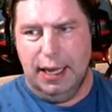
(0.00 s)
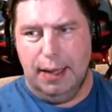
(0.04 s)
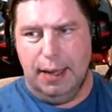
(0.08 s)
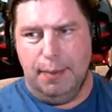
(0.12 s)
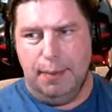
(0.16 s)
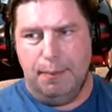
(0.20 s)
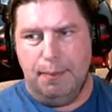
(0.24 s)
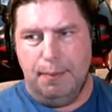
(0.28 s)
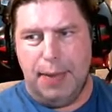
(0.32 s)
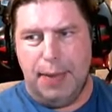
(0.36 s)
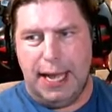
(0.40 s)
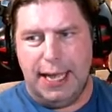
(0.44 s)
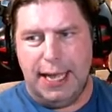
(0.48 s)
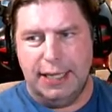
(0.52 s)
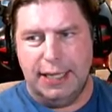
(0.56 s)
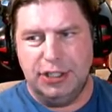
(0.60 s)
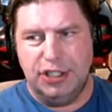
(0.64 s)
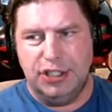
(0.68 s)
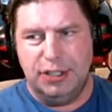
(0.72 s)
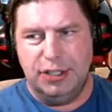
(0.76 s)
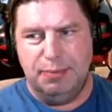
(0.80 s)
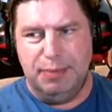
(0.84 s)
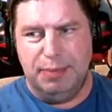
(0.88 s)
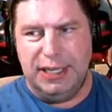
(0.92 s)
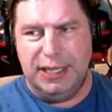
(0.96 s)

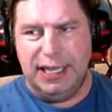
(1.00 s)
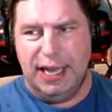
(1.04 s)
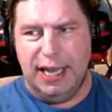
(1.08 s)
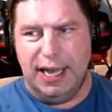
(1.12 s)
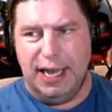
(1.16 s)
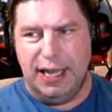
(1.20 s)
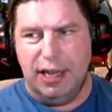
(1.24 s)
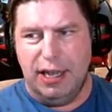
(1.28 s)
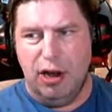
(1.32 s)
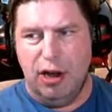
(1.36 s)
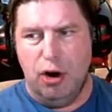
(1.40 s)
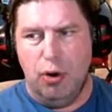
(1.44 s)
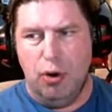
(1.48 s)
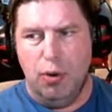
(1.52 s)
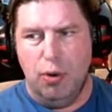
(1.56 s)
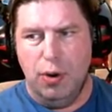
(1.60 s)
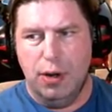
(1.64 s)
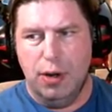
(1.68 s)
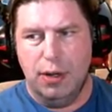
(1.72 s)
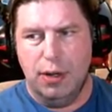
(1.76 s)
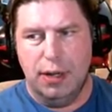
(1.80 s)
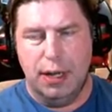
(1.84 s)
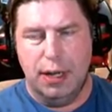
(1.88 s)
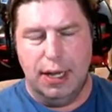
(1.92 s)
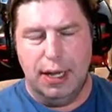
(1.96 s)
pigpio
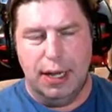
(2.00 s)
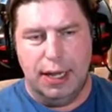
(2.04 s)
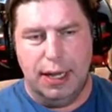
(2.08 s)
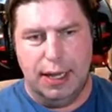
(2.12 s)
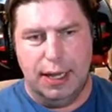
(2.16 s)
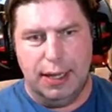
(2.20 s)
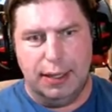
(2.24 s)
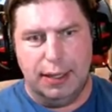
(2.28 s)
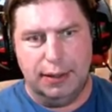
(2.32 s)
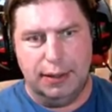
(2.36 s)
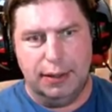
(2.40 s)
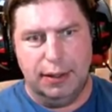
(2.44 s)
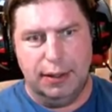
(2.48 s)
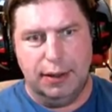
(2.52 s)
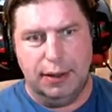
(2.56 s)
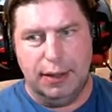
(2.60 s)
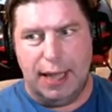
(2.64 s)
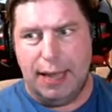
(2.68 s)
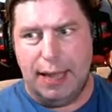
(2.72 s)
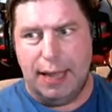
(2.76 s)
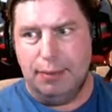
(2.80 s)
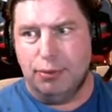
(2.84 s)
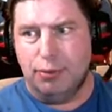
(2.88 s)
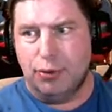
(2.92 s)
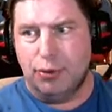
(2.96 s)
uh,
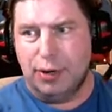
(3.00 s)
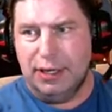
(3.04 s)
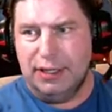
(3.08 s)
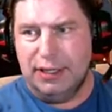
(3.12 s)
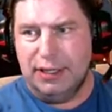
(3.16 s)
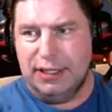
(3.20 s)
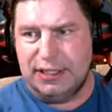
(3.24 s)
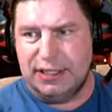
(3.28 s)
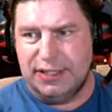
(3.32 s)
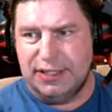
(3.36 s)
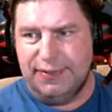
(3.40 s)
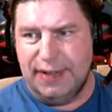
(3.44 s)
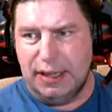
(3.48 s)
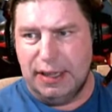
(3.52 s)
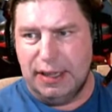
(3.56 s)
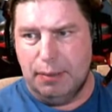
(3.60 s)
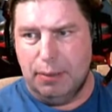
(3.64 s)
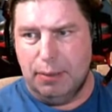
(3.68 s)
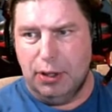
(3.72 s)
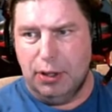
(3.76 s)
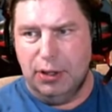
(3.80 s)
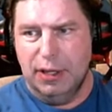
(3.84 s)
library that's available.